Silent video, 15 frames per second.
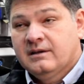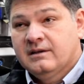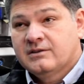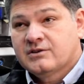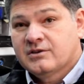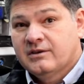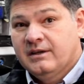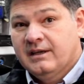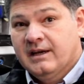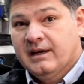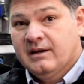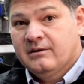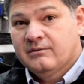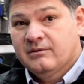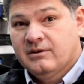churning
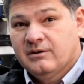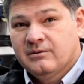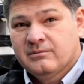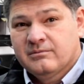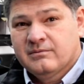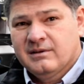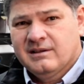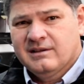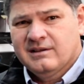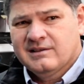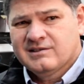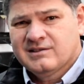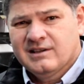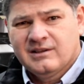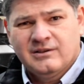out, a
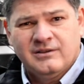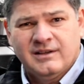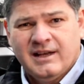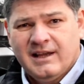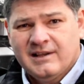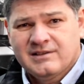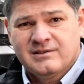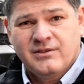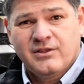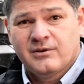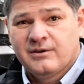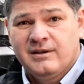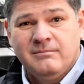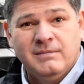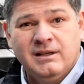signal that has
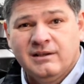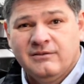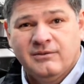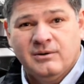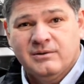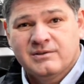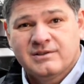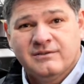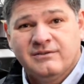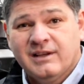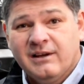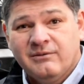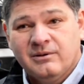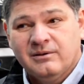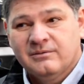30 millivolts of
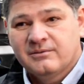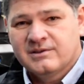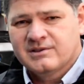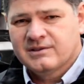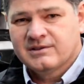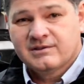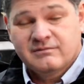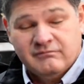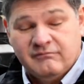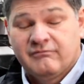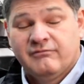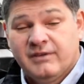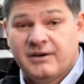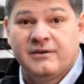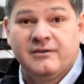level, which is
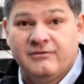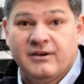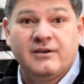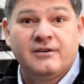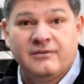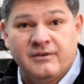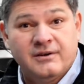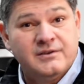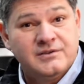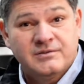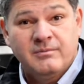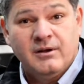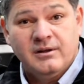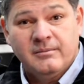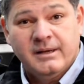very, very, very
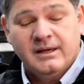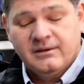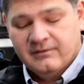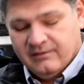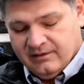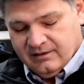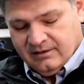small amount.